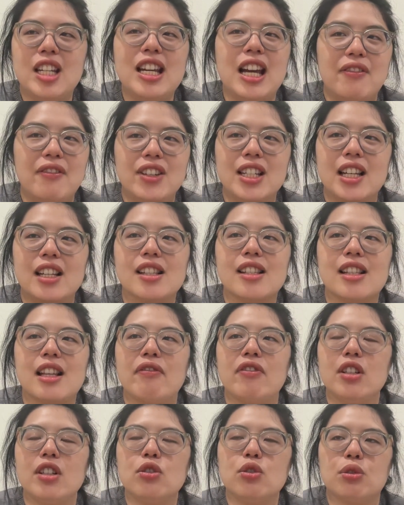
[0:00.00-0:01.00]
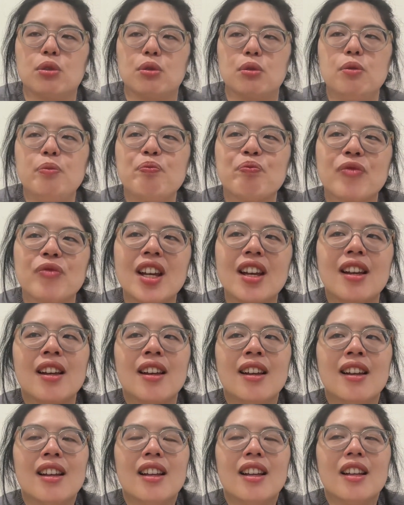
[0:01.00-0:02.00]
I think that's definitely true.
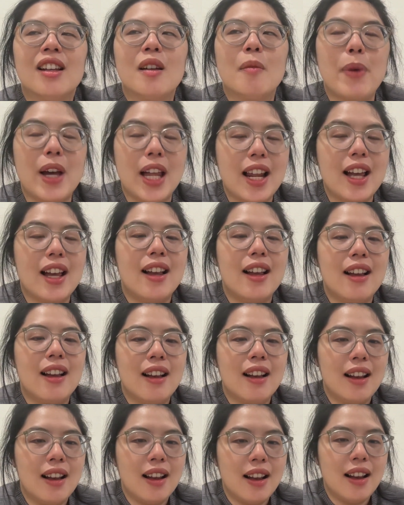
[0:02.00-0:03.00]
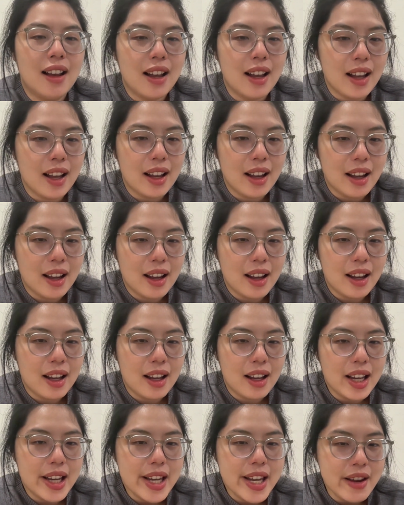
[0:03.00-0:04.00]
But
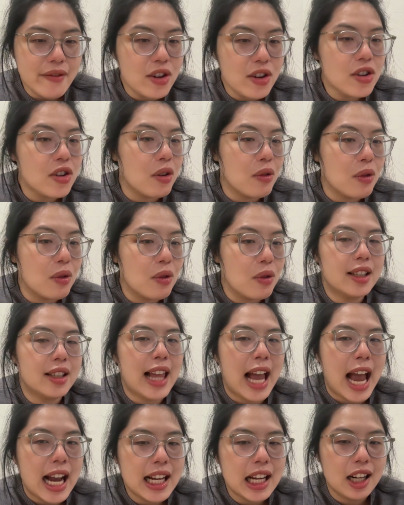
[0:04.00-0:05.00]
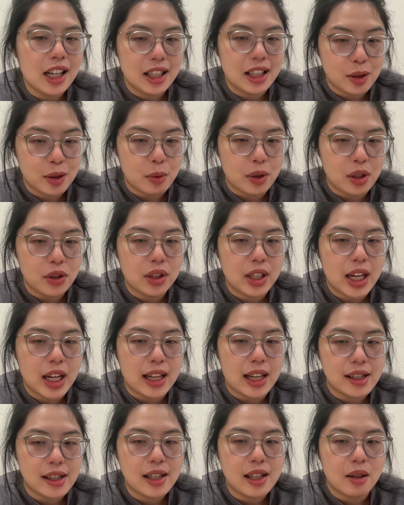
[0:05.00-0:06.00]
even though that kind of inspiration
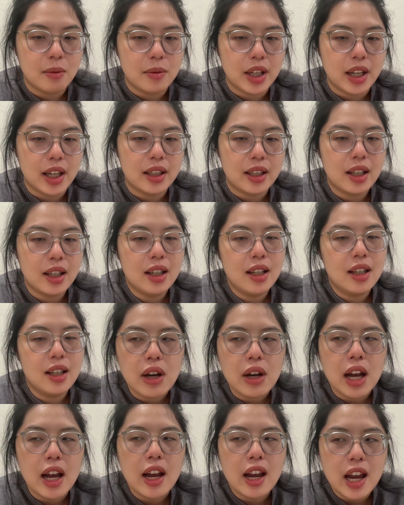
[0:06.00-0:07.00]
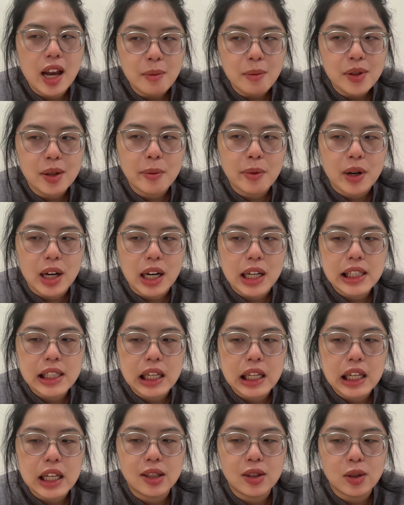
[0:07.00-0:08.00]
hasn't come yet, I am surprised
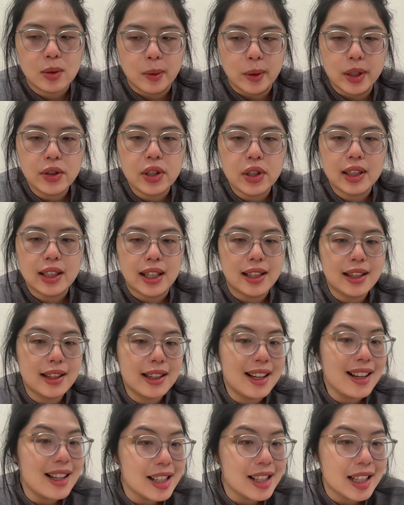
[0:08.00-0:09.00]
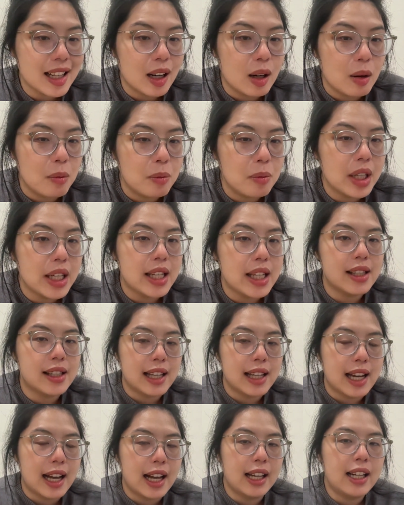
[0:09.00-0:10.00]
the inspiration that does come is
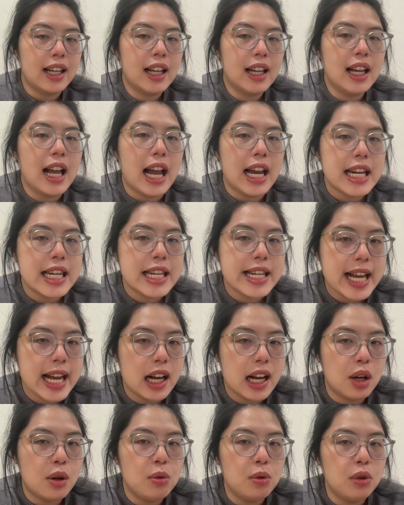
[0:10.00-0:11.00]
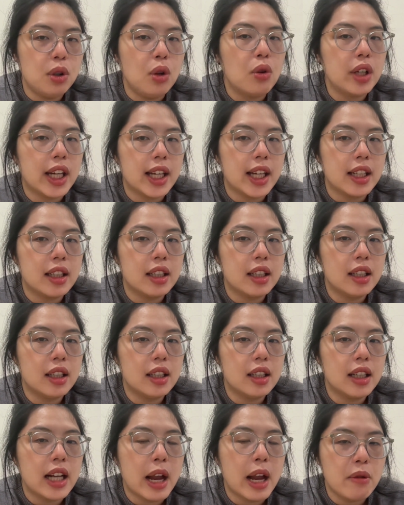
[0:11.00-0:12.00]
that I now look at
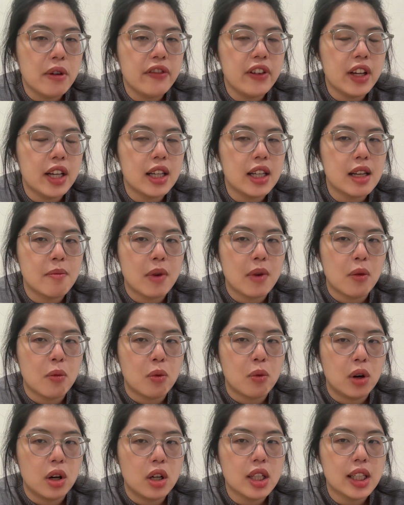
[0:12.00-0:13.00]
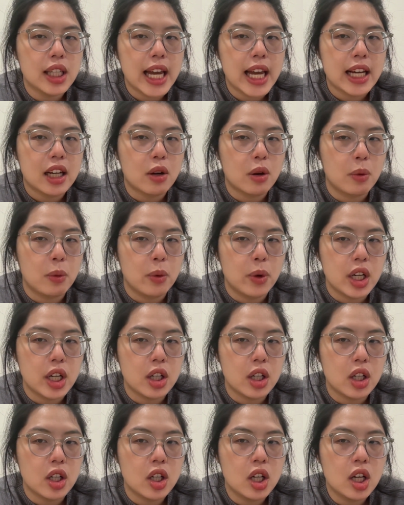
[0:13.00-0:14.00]
everything in my work and
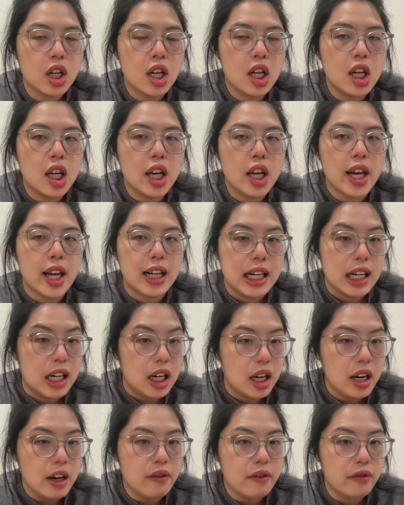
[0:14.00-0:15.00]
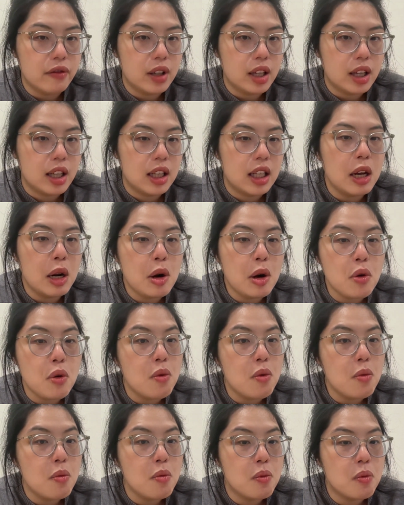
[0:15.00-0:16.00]
career and life a
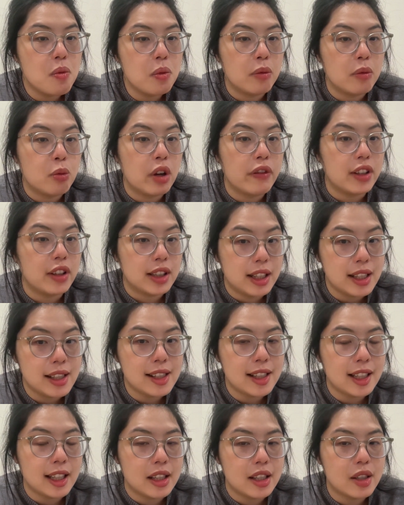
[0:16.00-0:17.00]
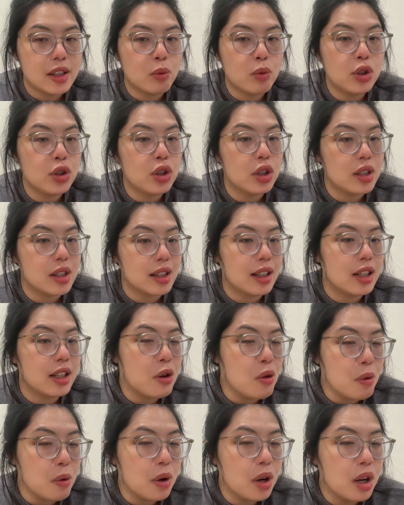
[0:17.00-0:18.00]
little with a distance, which is a
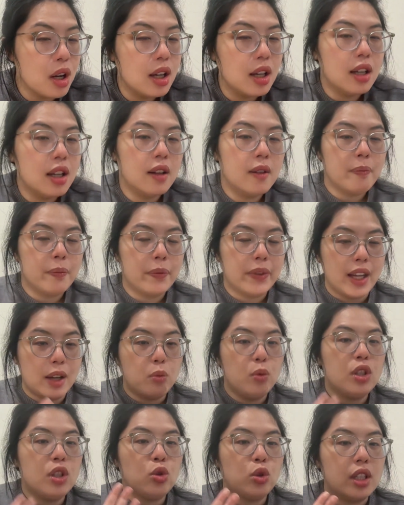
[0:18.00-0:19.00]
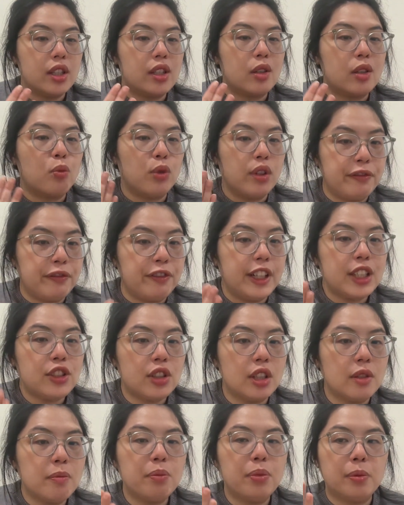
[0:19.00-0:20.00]
new which is a
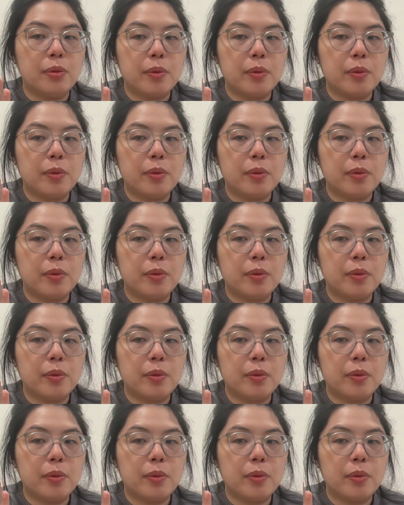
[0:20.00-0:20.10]
reflection